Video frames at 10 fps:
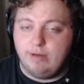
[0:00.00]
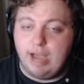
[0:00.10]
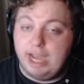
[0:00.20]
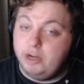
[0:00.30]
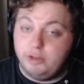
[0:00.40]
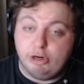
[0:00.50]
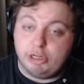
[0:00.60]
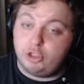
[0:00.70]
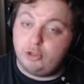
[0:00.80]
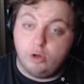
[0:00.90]
I know they're an
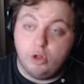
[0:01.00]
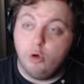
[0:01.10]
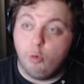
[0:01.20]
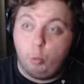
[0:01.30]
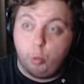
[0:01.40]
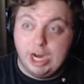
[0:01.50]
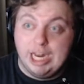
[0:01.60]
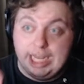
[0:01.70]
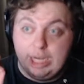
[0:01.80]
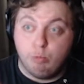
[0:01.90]

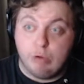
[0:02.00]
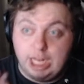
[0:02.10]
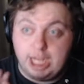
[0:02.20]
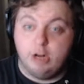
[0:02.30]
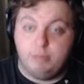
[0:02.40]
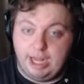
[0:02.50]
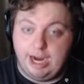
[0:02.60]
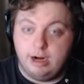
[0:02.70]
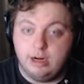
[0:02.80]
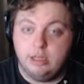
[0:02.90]
really, really good
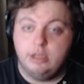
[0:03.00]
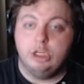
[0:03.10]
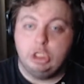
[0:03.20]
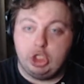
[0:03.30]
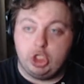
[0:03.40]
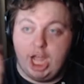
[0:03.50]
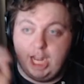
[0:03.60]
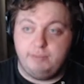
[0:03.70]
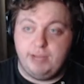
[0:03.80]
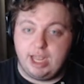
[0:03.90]
player. Solid pickup.